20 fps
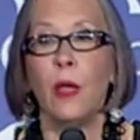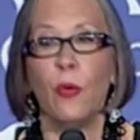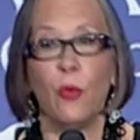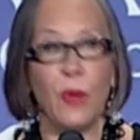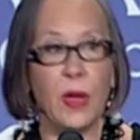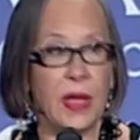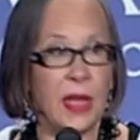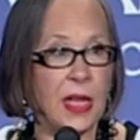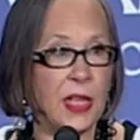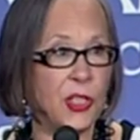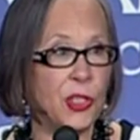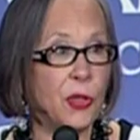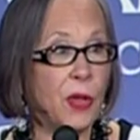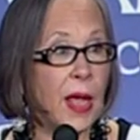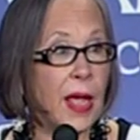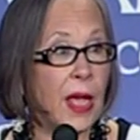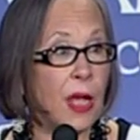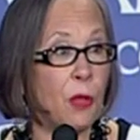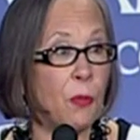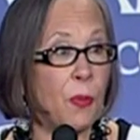We need you to
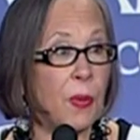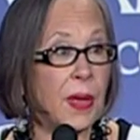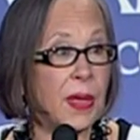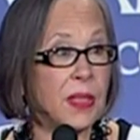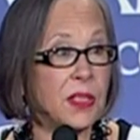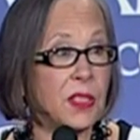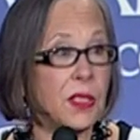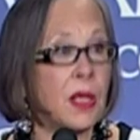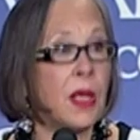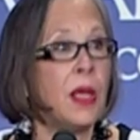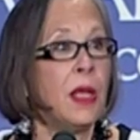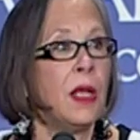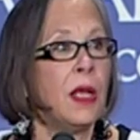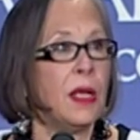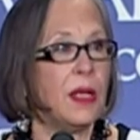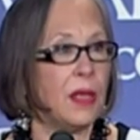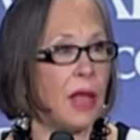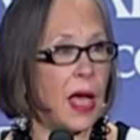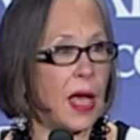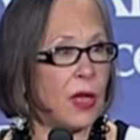help us
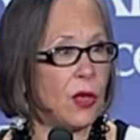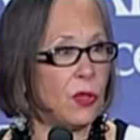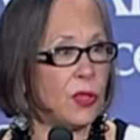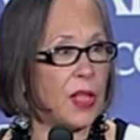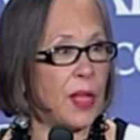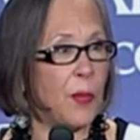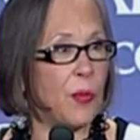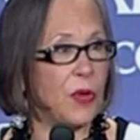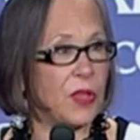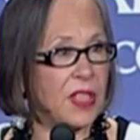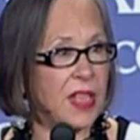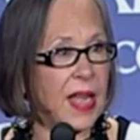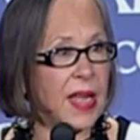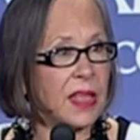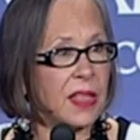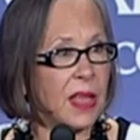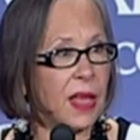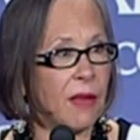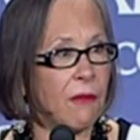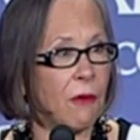not only
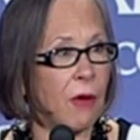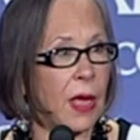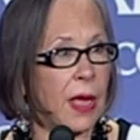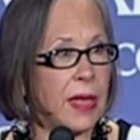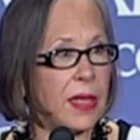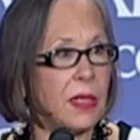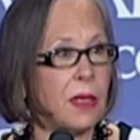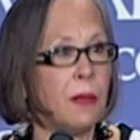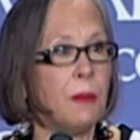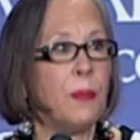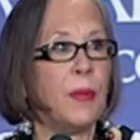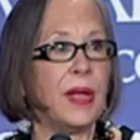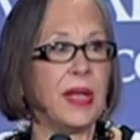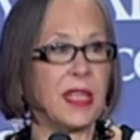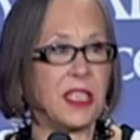protect that right, but